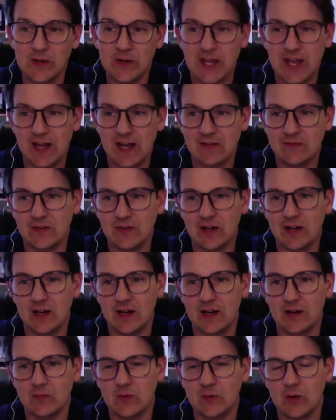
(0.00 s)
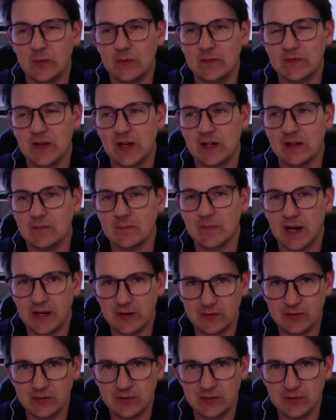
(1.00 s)
have, well, we've got
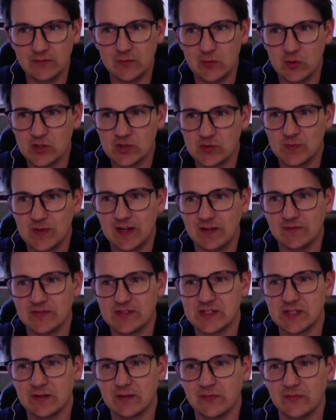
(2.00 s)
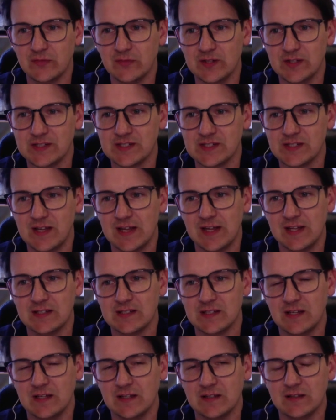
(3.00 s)
Byron, of course. We have Center Friends that has,
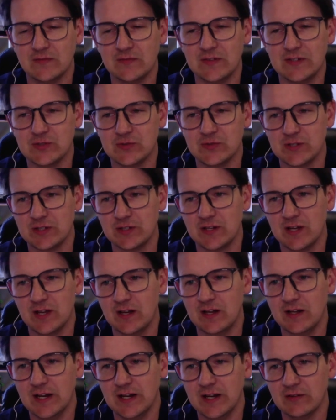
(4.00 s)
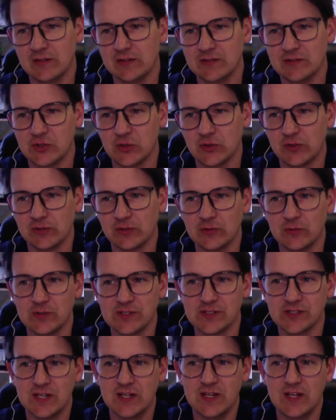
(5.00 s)
they're featuring Aaron Jonah
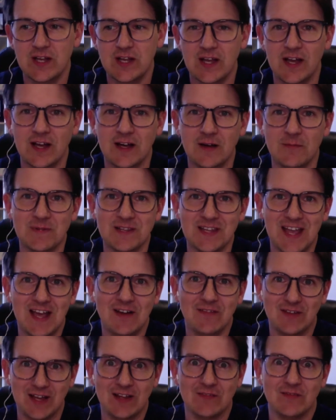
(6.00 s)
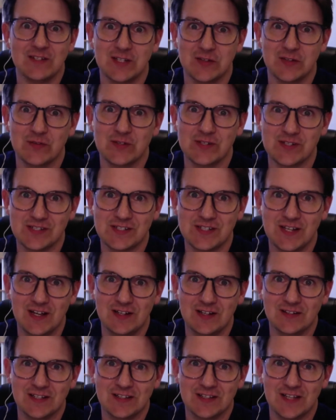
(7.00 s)
Lewis, and they have kind of a different style
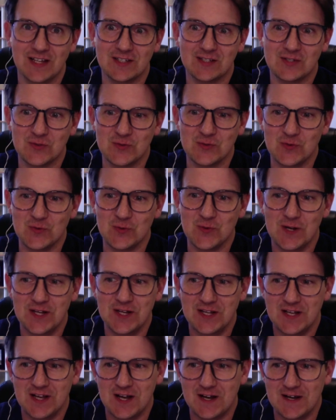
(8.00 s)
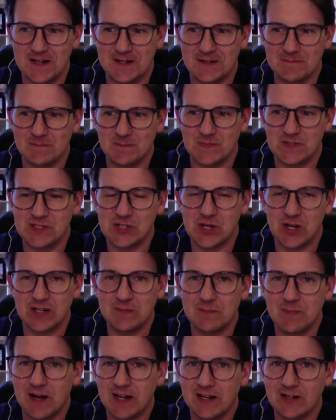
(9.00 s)
like that too. Johnny
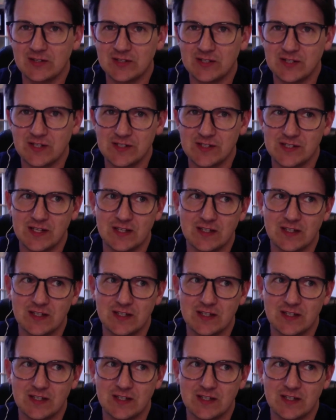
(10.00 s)
Byer does